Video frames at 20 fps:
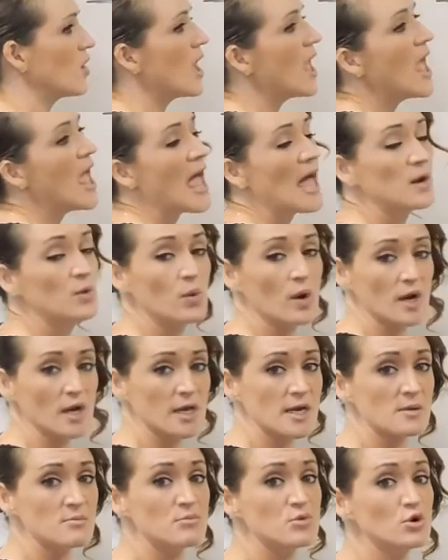and we're going
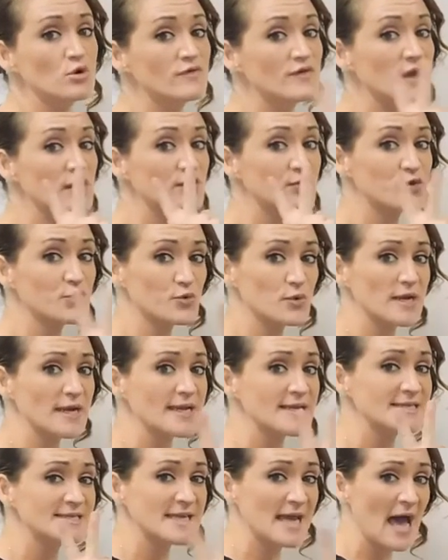to move it three
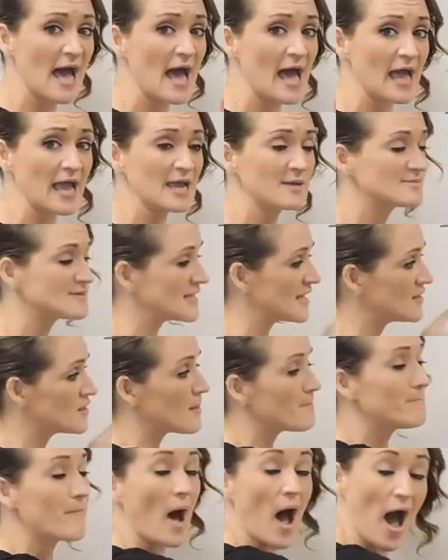times in the
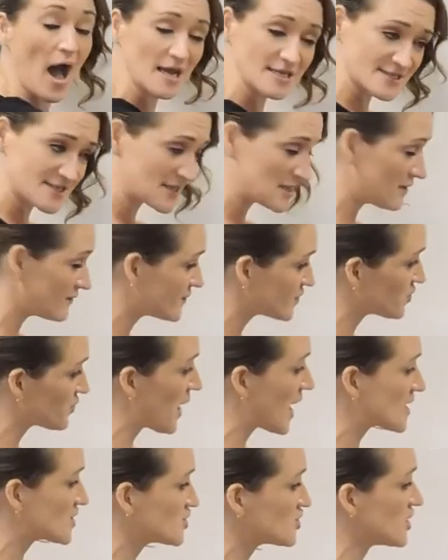positive
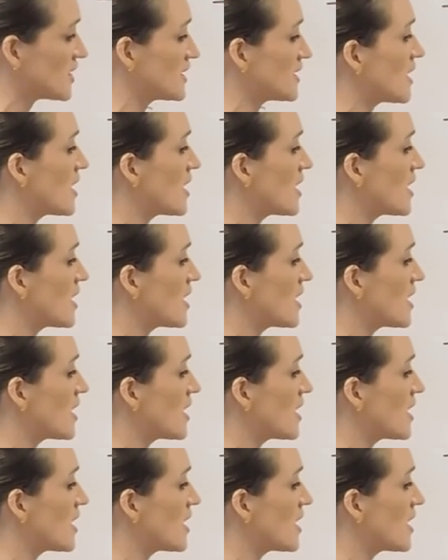direction.